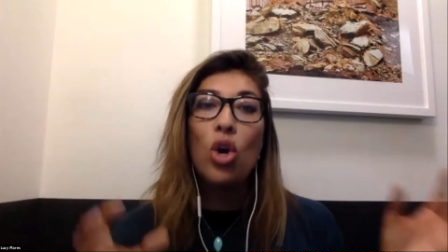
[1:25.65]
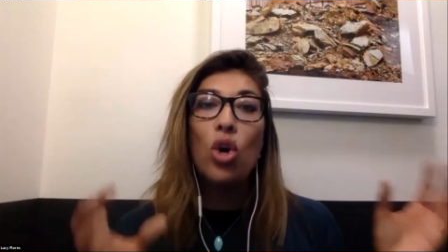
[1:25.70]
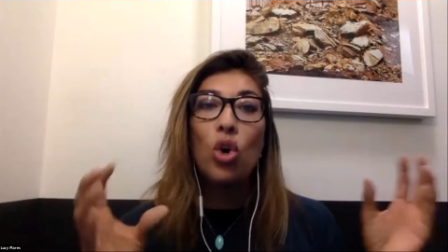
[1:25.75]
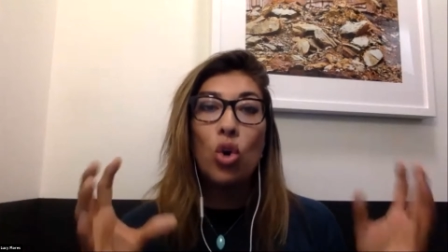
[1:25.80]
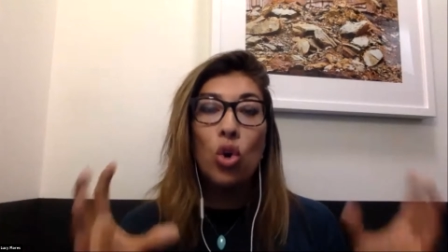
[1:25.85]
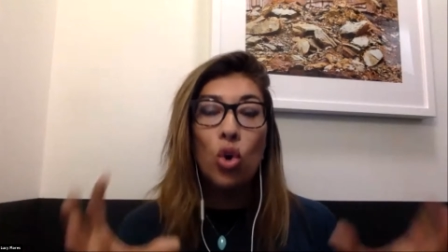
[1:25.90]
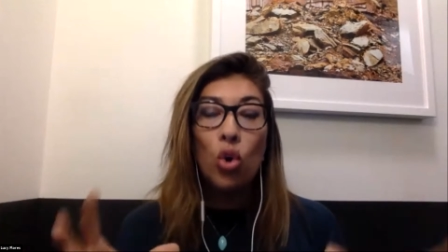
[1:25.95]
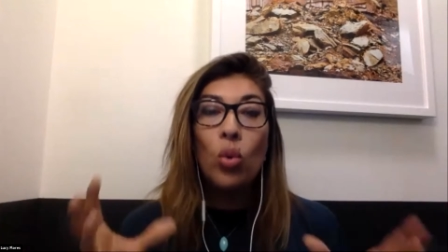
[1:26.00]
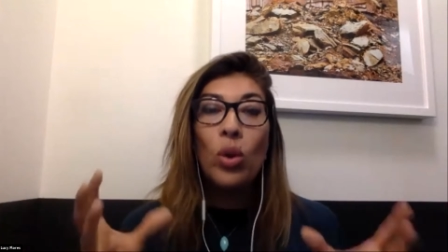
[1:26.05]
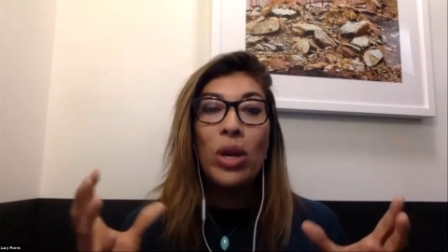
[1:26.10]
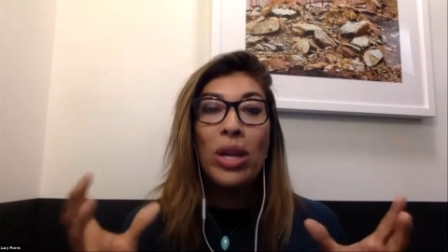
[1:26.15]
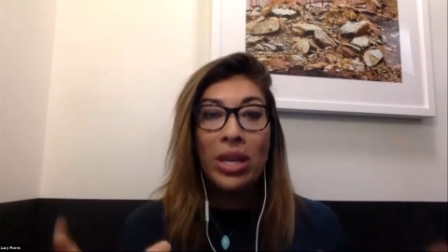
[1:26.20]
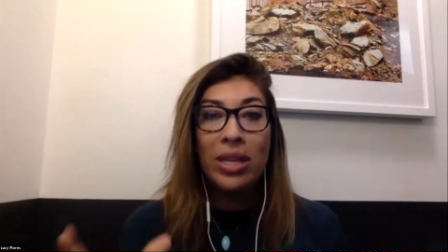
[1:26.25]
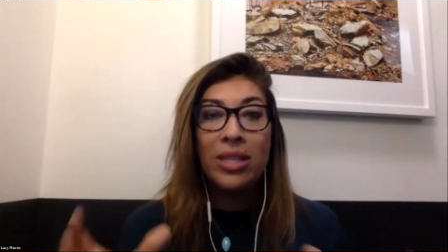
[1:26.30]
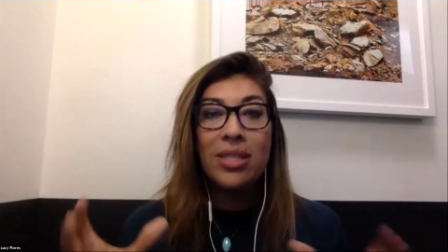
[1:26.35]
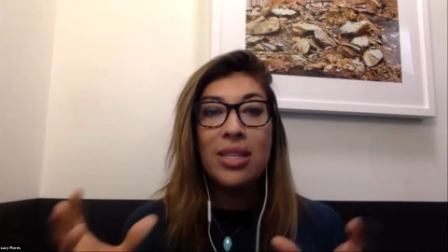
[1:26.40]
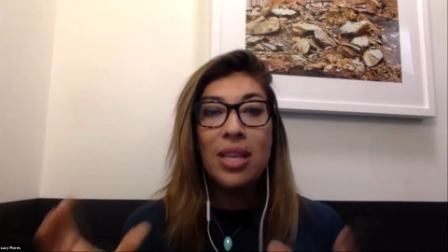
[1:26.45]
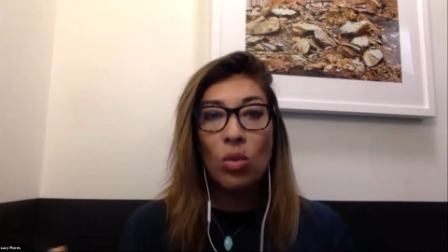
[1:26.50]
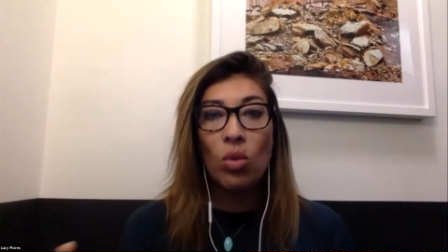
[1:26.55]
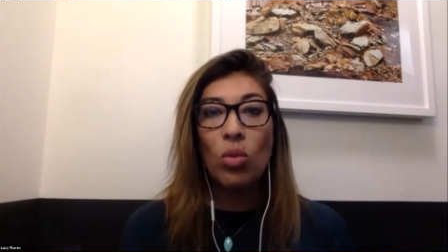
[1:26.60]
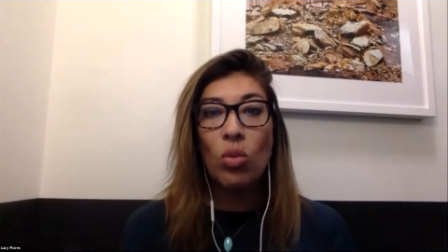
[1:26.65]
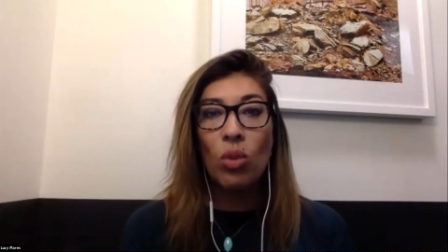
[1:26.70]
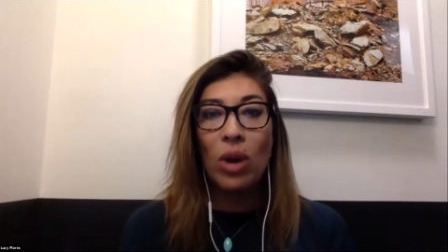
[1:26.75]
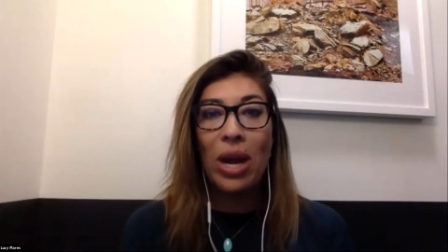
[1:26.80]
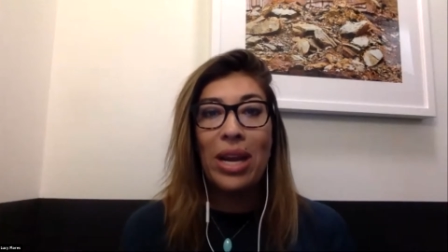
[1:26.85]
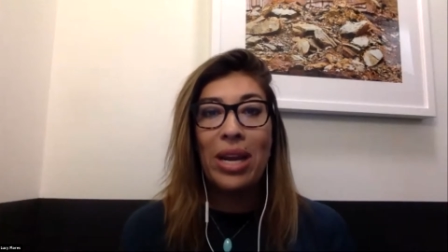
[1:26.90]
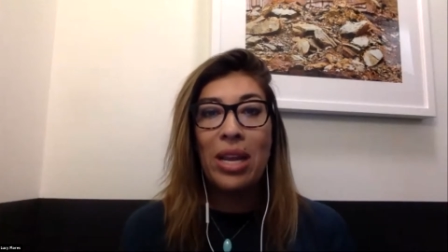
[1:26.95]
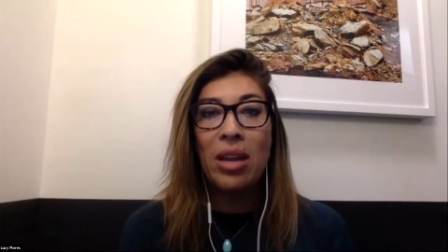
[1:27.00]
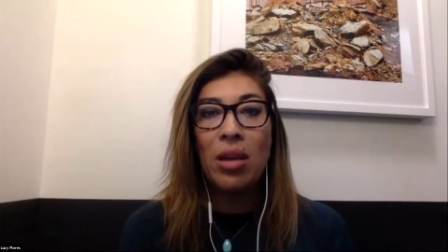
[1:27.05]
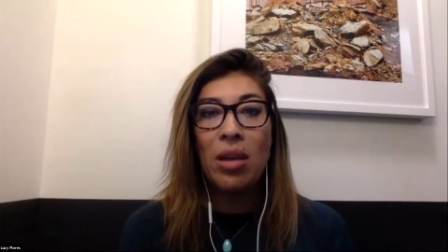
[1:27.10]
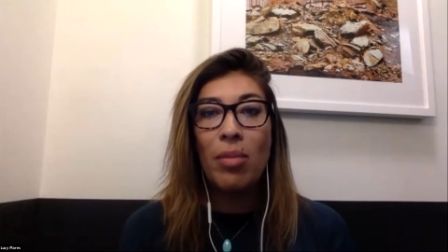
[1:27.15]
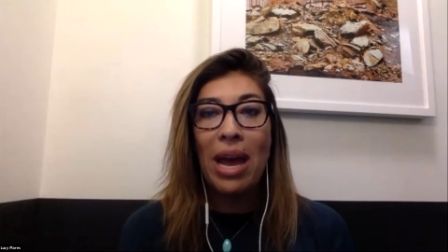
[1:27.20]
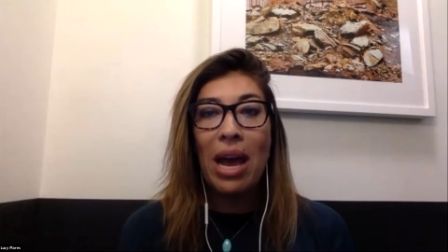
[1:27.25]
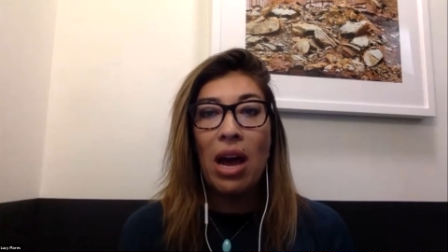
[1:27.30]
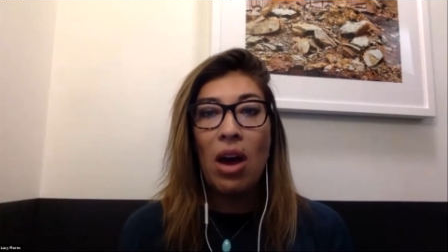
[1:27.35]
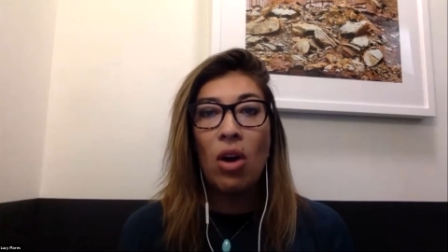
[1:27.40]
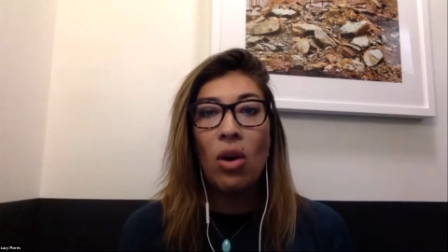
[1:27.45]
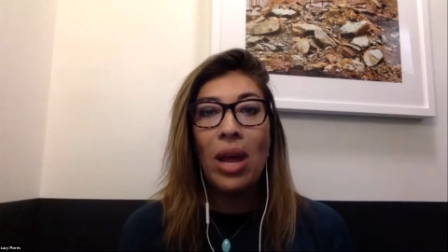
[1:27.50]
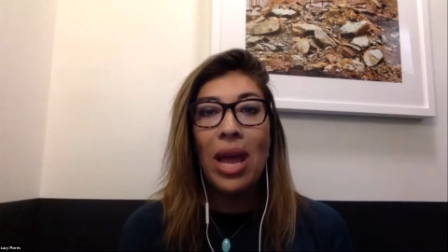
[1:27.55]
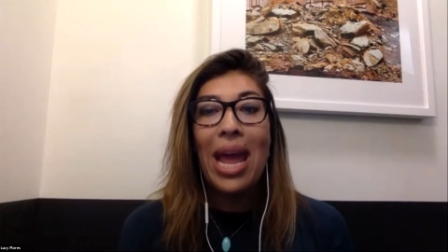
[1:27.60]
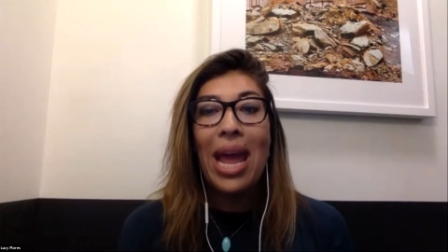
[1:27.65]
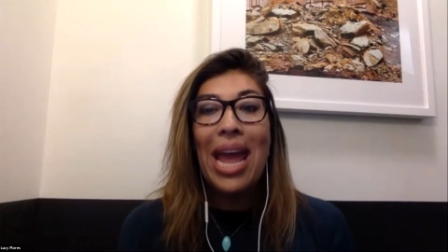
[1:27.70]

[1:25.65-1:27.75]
who it is that we're writing about,